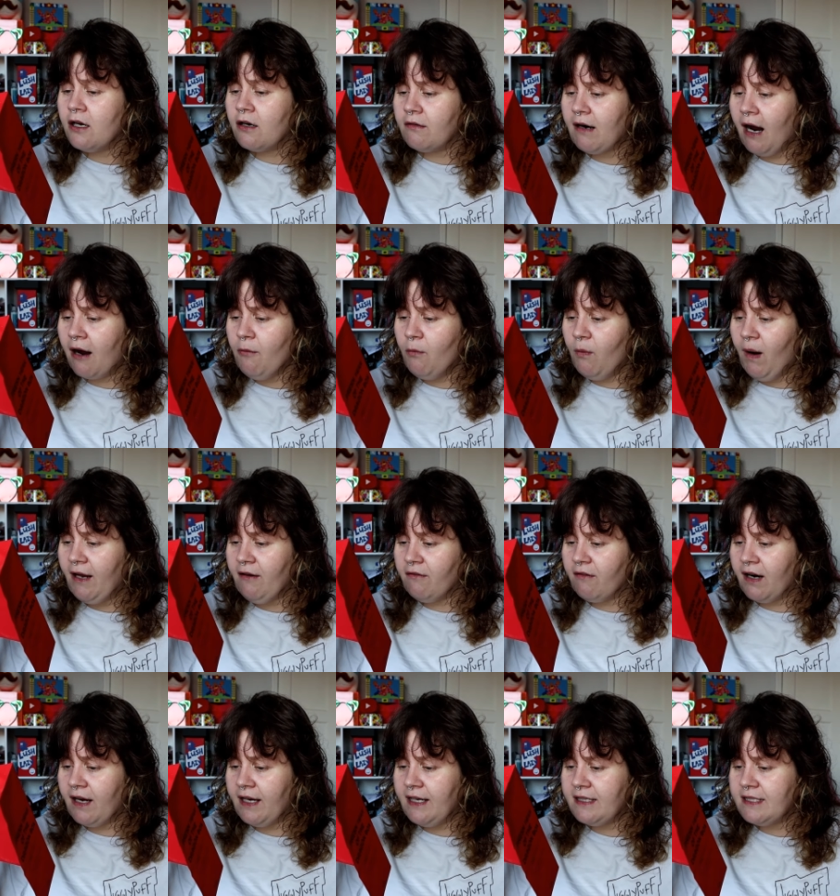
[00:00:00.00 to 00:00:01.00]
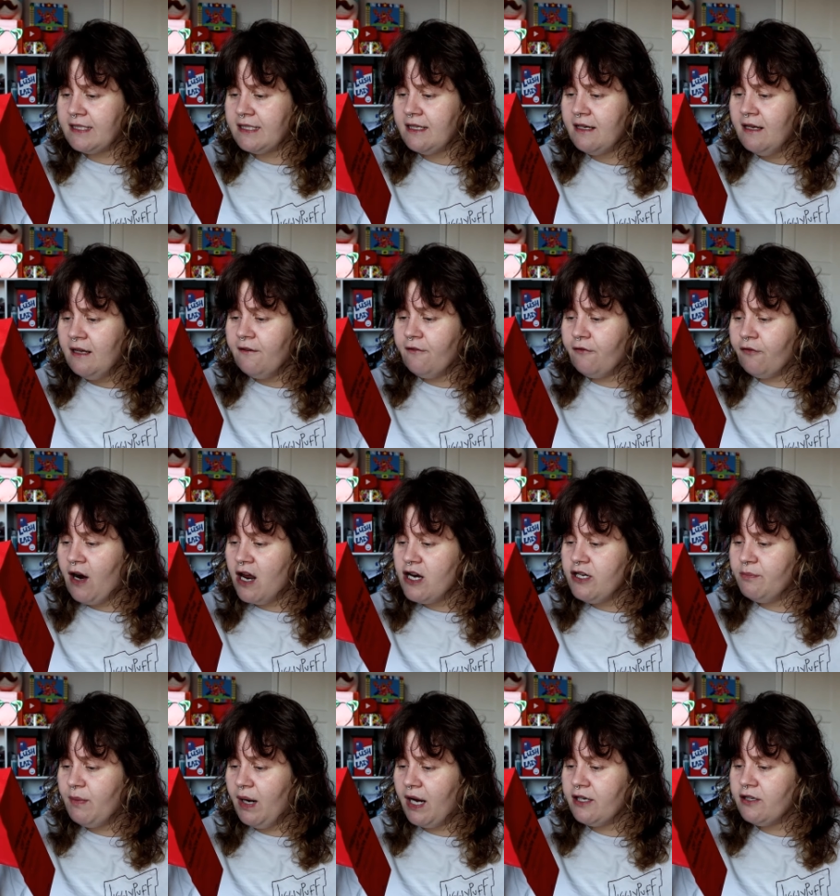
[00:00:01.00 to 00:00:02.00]
ground white rice,
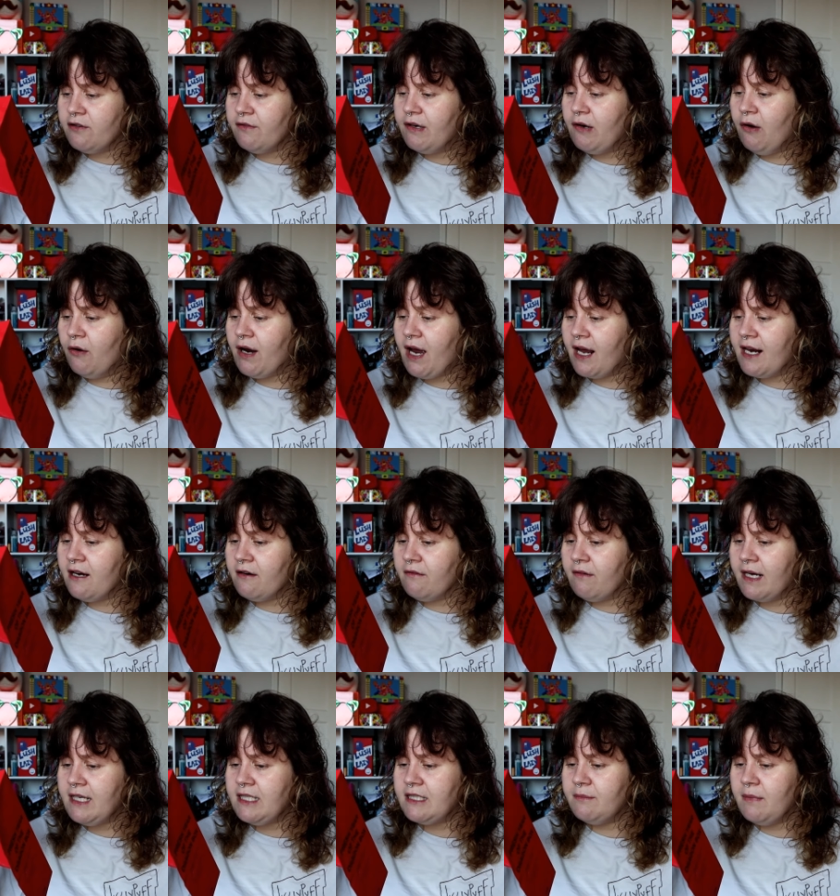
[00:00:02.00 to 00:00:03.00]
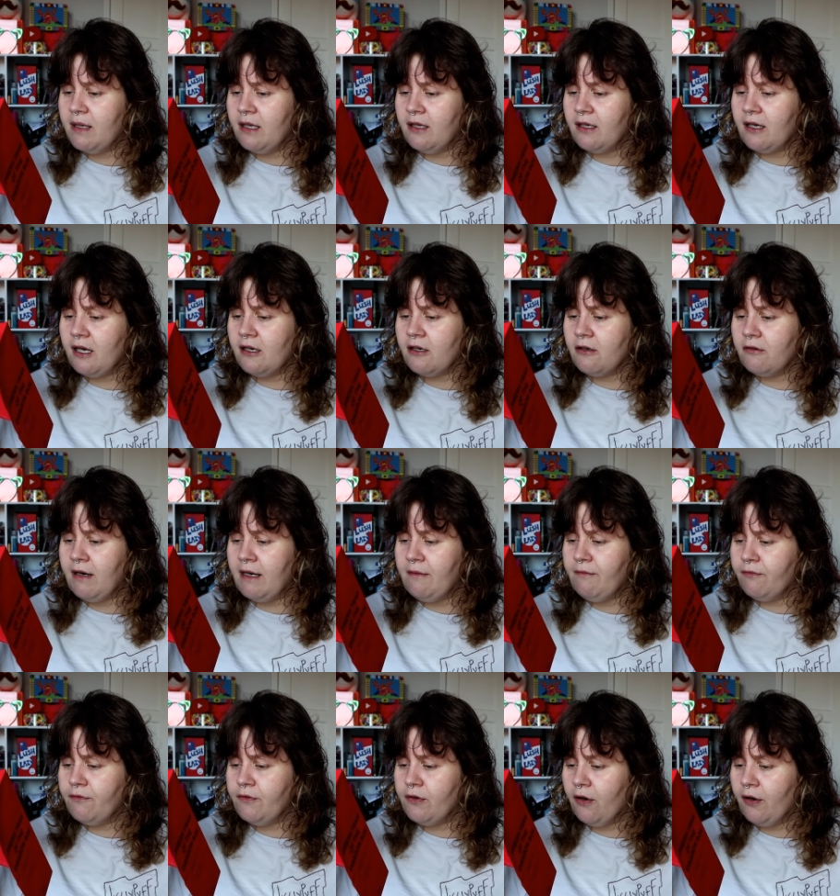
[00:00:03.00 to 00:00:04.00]
fresh mandarin, organic rice milk,
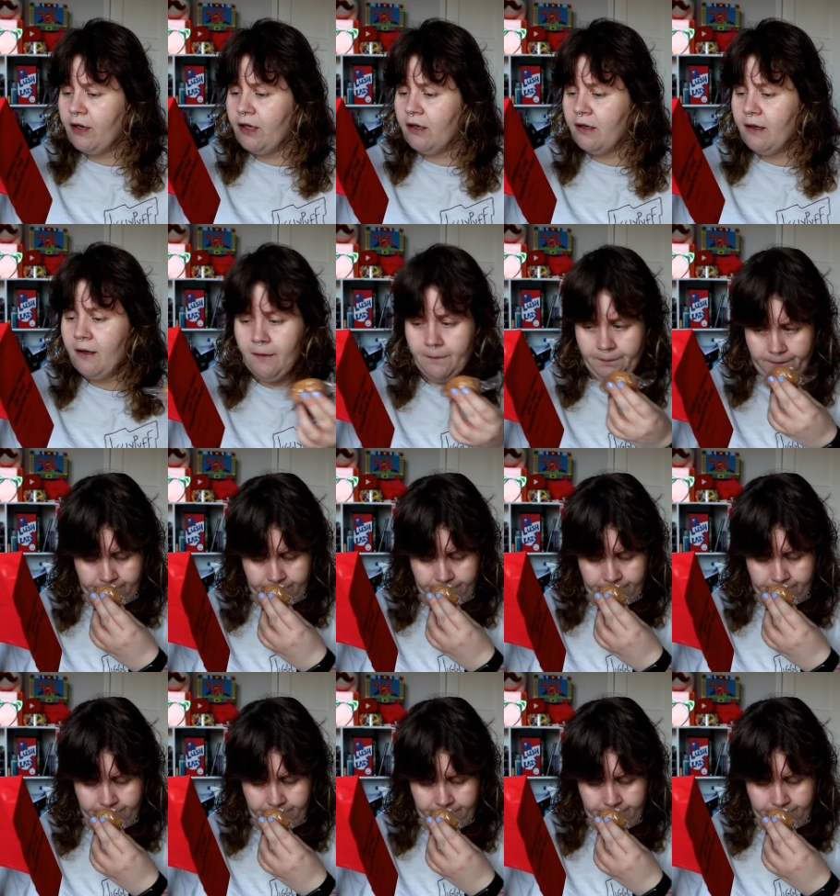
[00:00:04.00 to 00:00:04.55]
grapefruit oil,